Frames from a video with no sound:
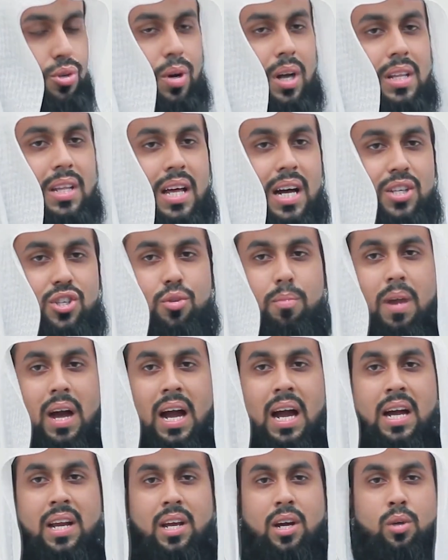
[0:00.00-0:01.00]
to Allah
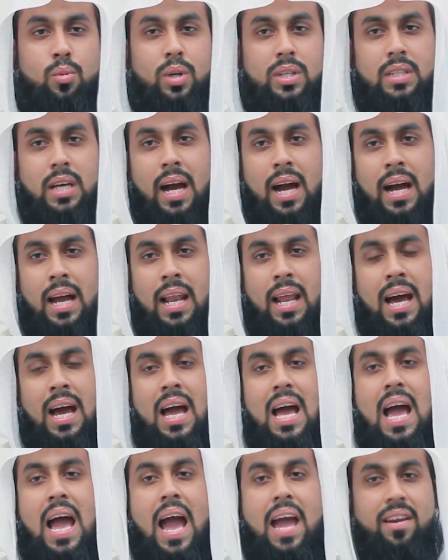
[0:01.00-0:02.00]
subhanahu wa ta'ala
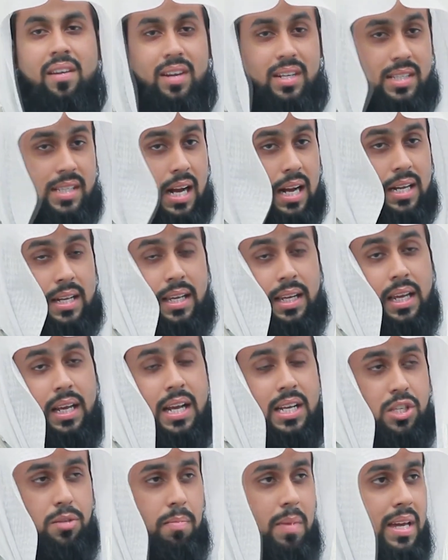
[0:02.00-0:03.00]
and resulting in
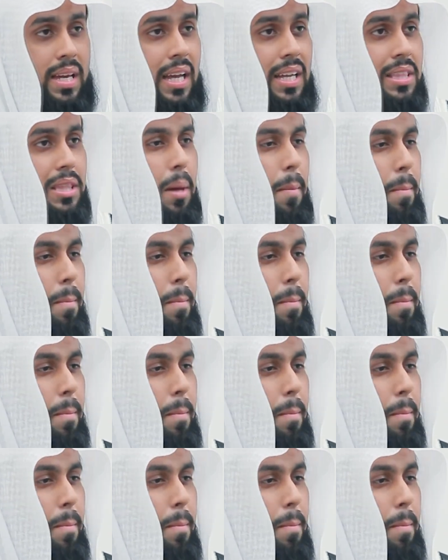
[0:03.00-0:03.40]
us making